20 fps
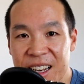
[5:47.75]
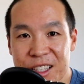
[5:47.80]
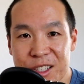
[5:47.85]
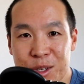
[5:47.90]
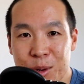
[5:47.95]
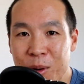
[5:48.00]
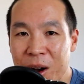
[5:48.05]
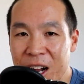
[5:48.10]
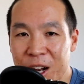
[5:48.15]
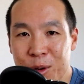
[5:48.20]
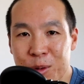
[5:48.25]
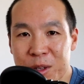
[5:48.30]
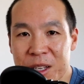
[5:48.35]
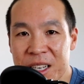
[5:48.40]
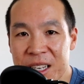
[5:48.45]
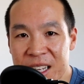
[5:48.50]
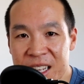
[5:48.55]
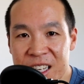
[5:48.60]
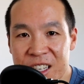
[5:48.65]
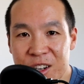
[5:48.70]
And so I only
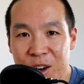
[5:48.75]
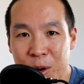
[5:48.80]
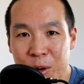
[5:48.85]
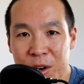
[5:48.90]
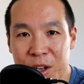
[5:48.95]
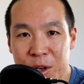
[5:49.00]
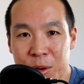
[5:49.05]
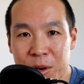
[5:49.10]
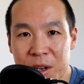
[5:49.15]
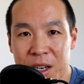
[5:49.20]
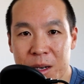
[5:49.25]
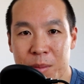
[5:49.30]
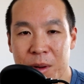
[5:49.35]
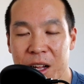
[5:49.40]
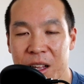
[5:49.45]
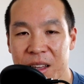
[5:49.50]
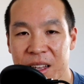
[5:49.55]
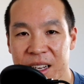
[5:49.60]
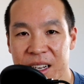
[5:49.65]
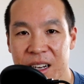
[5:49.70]
need cardioid. I'm
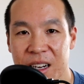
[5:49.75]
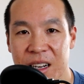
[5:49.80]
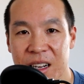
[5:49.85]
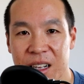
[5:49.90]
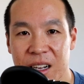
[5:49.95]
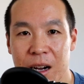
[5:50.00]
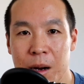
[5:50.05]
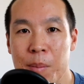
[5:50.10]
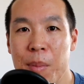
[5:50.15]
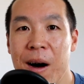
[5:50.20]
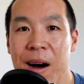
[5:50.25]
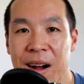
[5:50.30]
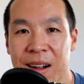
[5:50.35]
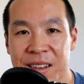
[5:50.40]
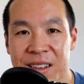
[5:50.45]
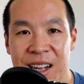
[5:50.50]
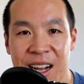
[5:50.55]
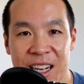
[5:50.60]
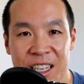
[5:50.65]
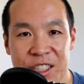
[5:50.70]
not like a
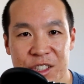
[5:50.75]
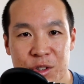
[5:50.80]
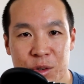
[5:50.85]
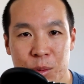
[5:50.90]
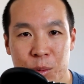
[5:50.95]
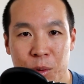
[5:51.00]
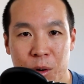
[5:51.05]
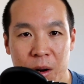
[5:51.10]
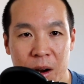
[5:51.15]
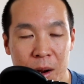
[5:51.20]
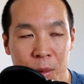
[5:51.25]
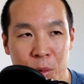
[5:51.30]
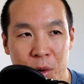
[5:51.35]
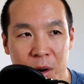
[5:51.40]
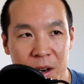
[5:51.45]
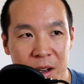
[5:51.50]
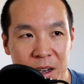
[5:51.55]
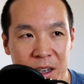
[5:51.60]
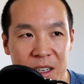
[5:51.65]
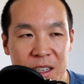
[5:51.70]
podcaster where I
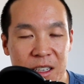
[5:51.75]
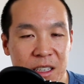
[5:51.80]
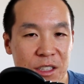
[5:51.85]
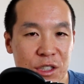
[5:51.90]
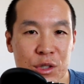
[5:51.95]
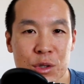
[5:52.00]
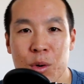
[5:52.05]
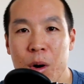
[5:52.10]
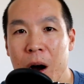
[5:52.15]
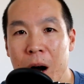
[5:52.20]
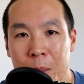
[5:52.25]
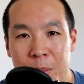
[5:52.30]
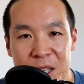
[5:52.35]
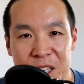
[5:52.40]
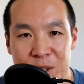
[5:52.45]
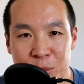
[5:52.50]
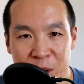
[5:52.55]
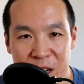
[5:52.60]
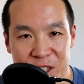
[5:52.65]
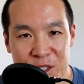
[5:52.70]
want to do
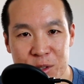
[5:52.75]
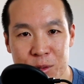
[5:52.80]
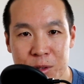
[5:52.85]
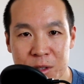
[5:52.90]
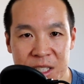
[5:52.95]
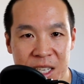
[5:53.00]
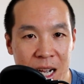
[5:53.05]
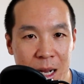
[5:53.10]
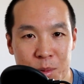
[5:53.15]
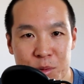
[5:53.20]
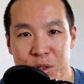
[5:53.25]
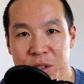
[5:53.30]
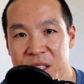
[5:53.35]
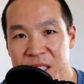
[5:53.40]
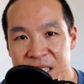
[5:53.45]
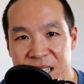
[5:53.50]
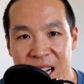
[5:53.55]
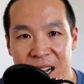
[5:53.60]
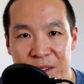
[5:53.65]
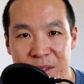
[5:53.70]
omnidirectional and capture the
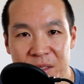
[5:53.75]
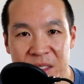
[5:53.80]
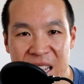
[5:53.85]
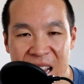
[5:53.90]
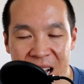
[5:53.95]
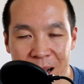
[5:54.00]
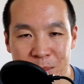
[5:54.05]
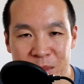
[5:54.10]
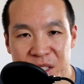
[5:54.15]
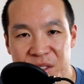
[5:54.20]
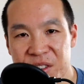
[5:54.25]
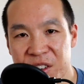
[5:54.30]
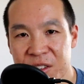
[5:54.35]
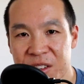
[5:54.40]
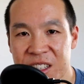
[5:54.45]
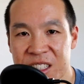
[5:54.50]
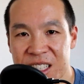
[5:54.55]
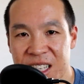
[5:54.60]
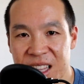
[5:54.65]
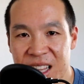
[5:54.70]
sound of the atmosphere and
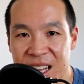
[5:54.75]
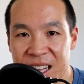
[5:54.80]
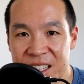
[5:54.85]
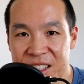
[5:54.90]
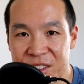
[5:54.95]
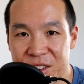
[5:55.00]
things like that.